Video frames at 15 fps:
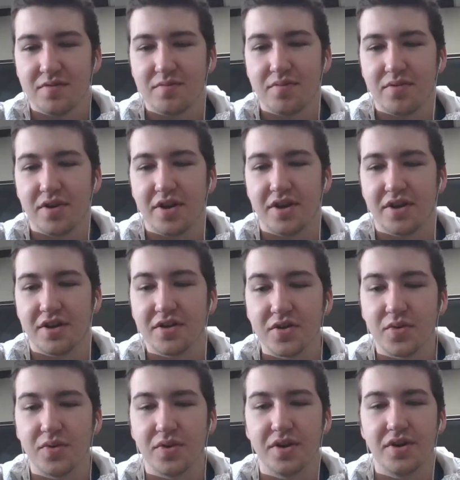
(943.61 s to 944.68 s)
playing to
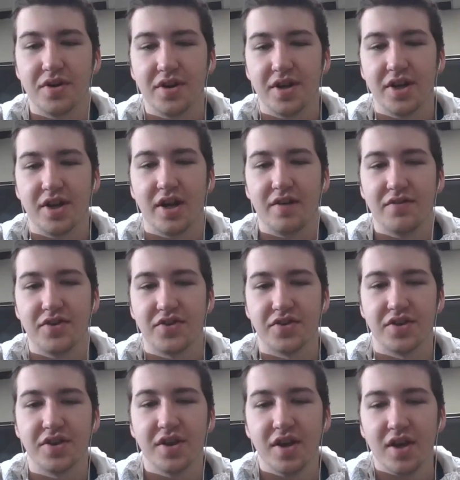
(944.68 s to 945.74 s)
win, and
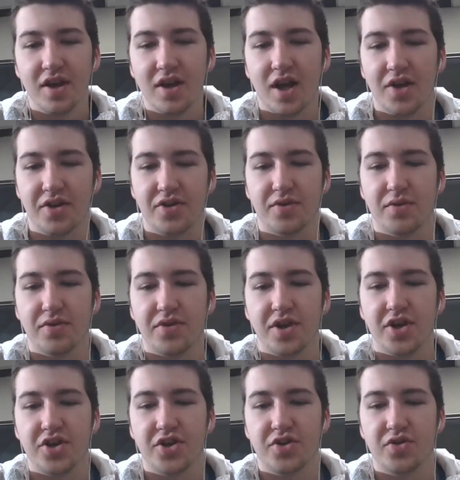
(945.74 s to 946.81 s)
obviously I think the
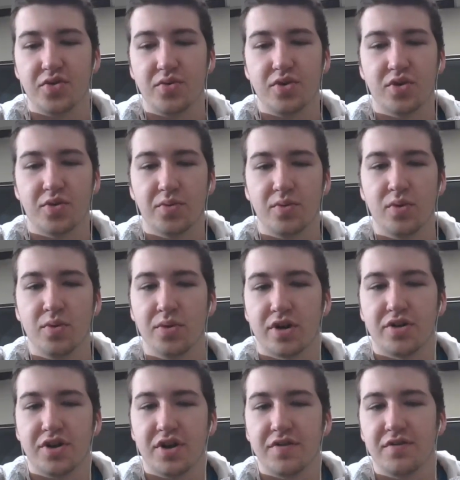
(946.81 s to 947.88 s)
rotation will work
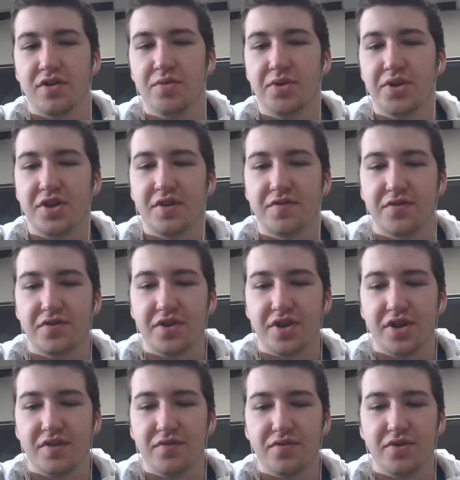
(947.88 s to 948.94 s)
a little bit differently, and
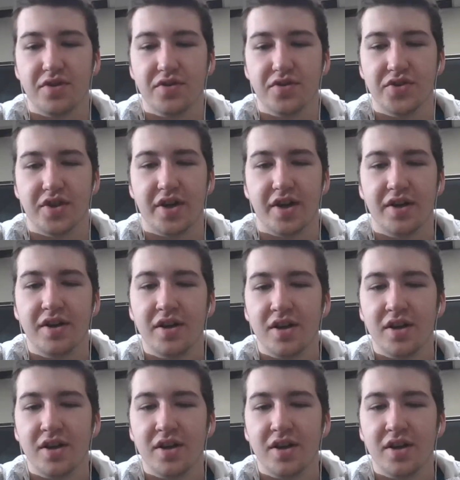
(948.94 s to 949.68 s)
everyone knows that